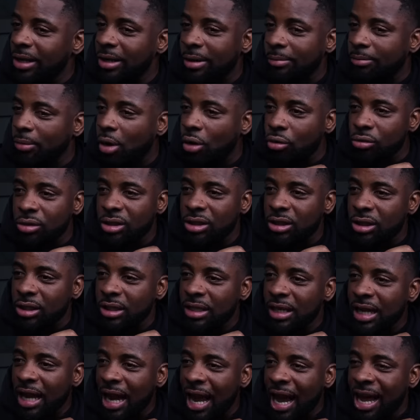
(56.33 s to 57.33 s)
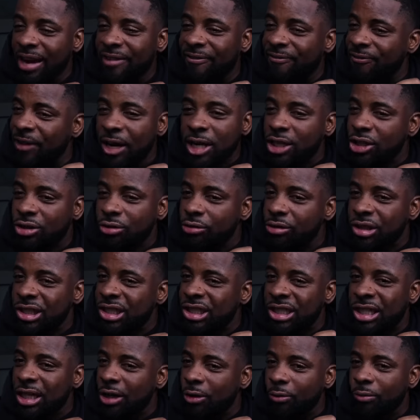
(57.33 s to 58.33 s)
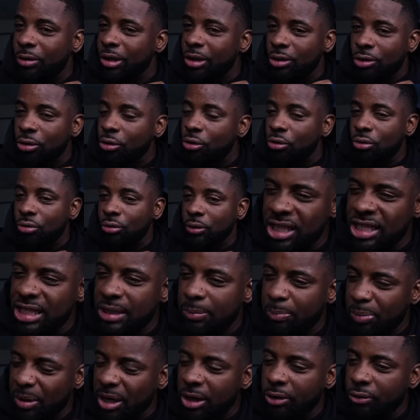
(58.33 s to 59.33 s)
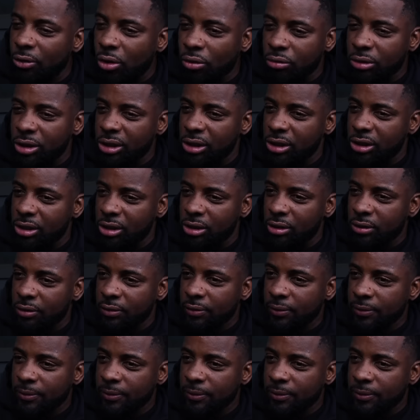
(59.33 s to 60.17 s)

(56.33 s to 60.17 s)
The most adventurous shit we do is spare roaches.